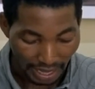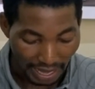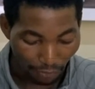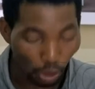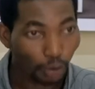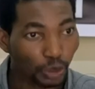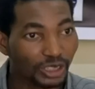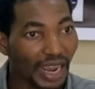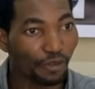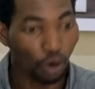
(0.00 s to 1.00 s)
And we hope to
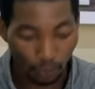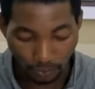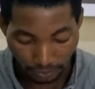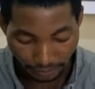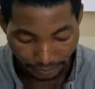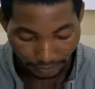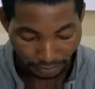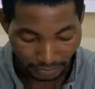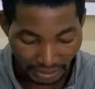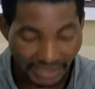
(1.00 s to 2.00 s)
drive home
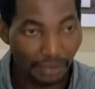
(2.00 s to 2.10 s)
these